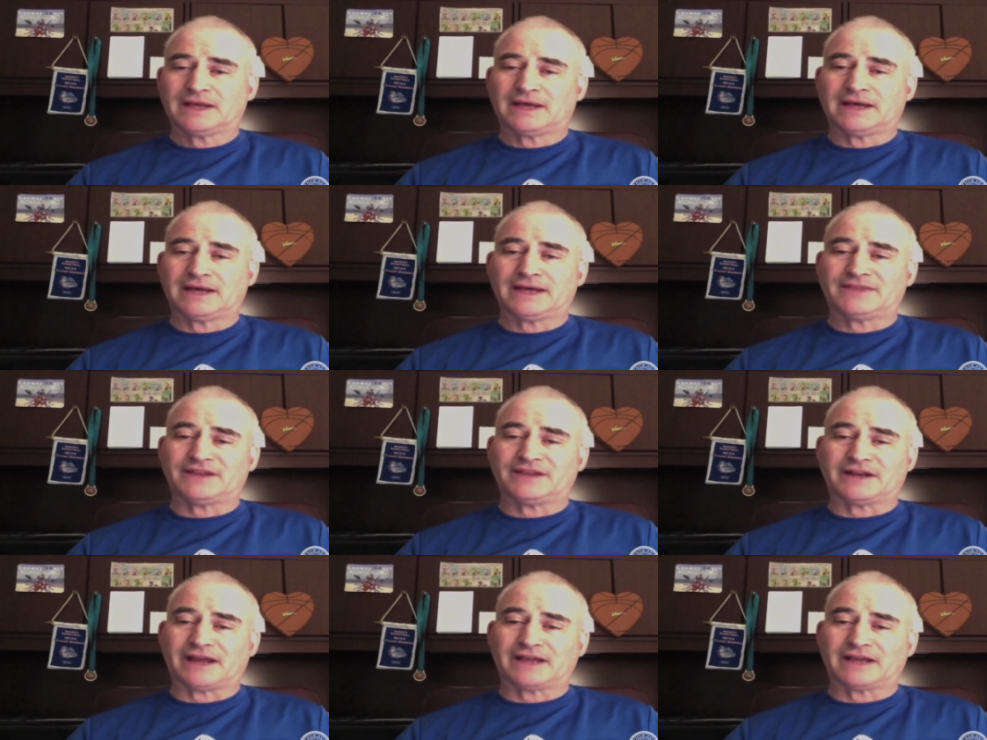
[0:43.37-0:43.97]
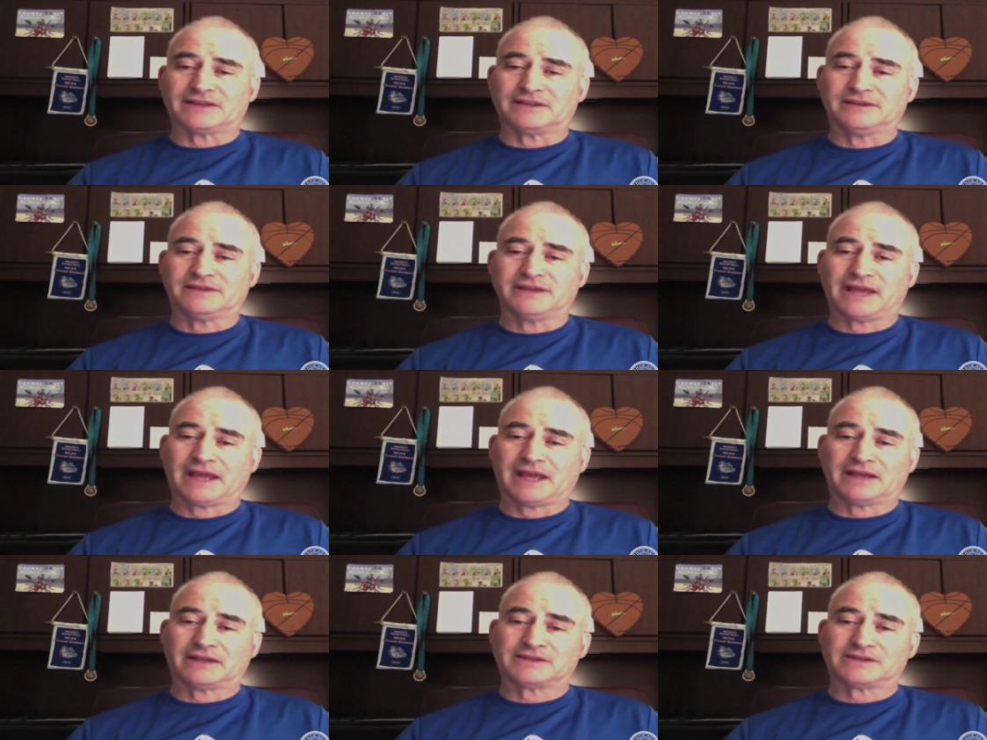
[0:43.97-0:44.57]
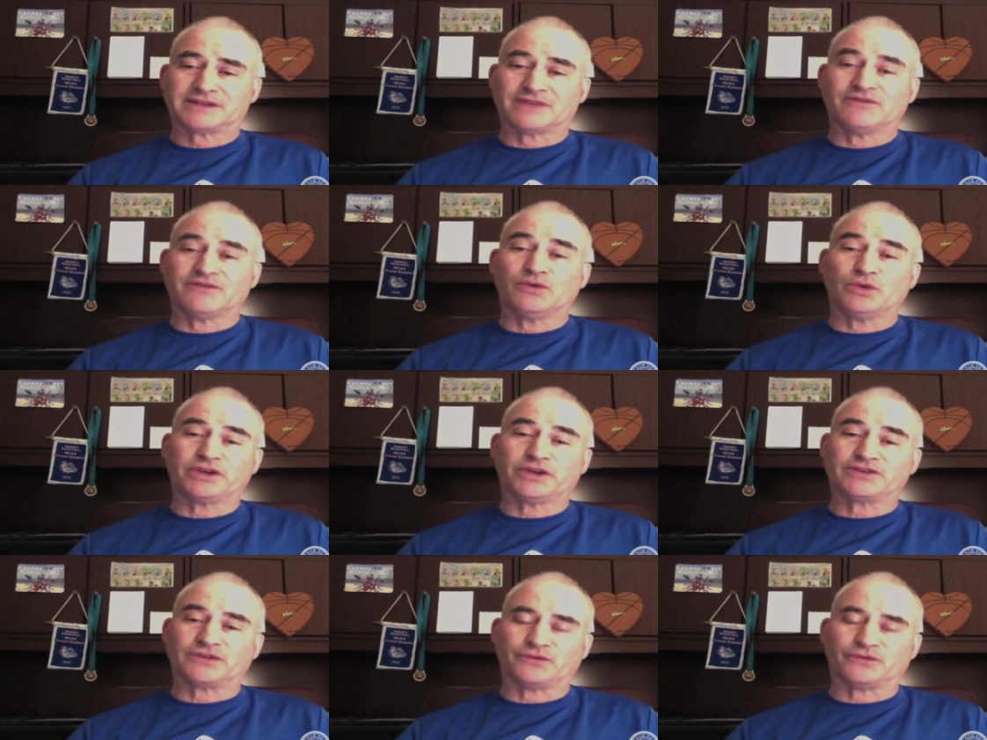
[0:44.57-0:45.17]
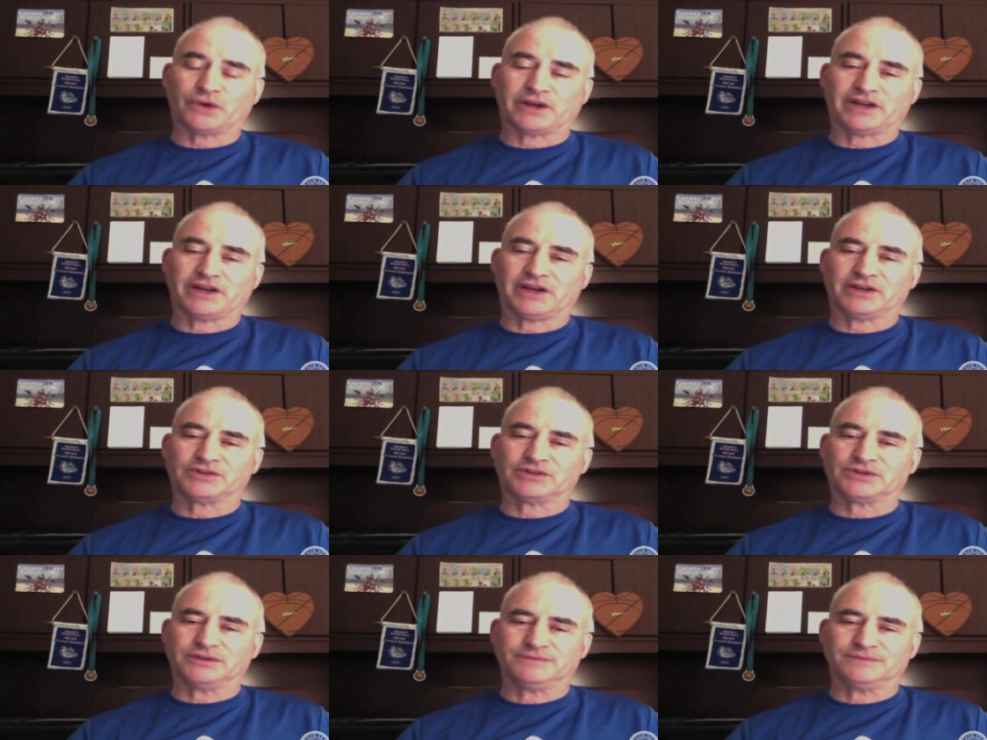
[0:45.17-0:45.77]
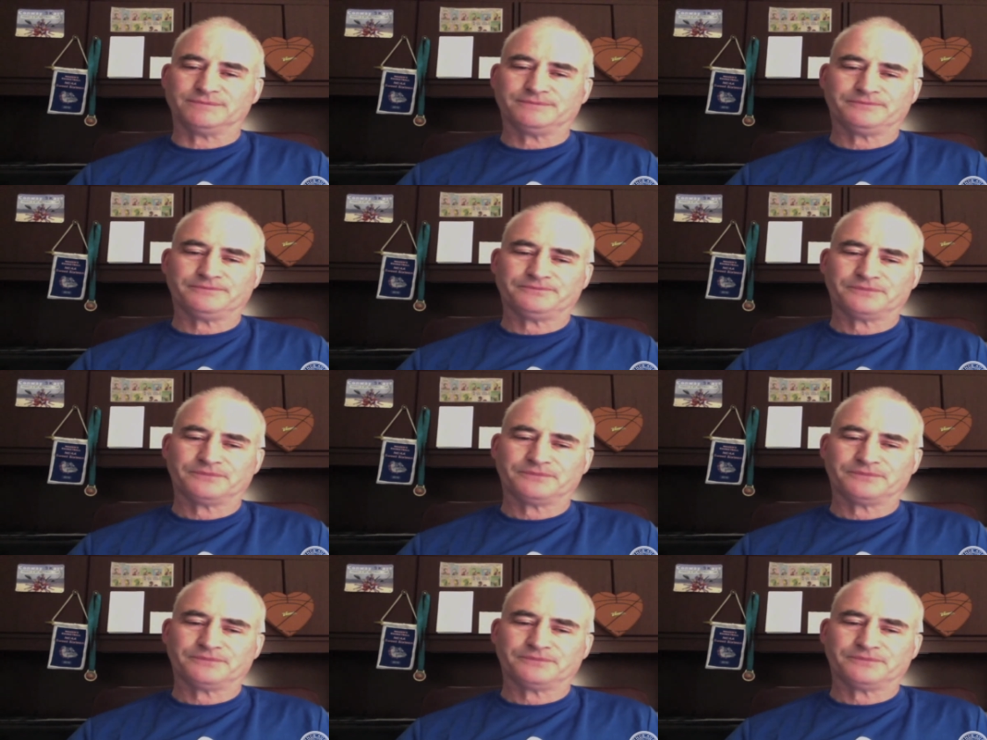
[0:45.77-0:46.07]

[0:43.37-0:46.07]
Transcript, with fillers: And then I had seven weeks of radiation.